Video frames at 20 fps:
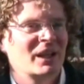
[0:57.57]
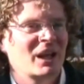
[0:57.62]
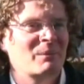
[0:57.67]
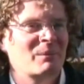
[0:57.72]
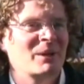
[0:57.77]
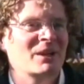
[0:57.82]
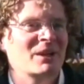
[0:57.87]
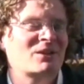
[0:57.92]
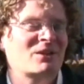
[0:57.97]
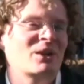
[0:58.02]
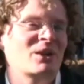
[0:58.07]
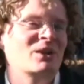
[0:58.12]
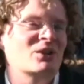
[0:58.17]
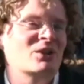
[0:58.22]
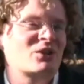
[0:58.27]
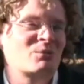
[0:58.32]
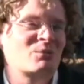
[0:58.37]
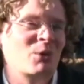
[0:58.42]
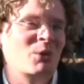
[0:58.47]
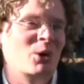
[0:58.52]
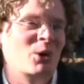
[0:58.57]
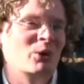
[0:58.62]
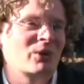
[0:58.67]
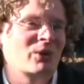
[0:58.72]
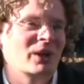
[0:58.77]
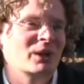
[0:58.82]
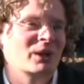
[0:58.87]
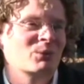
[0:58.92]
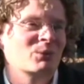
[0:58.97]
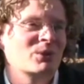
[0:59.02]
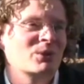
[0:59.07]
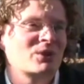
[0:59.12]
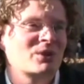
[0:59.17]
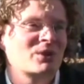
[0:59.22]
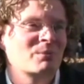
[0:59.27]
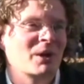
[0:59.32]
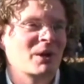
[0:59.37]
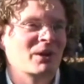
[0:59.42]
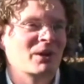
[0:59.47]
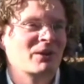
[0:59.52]
I mean, it's only a small thing,
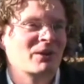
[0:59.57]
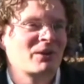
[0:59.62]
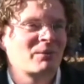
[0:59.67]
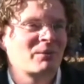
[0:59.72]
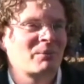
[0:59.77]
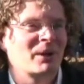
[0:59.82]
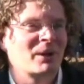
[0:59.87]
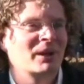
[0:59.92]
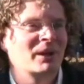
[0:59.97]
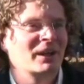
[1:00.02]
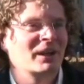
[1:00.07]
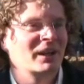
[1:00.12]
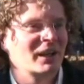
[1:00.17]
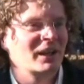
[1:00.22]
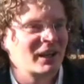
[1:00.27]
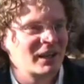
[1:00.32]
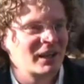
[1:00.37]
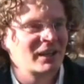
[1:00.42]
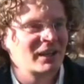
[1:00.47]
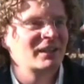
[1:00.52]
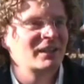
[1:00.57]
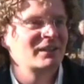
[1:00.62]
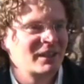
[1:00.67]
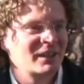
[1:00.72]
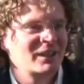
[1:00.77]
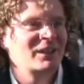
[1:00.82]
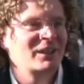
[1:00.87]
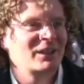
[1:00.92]
once a month, but uh,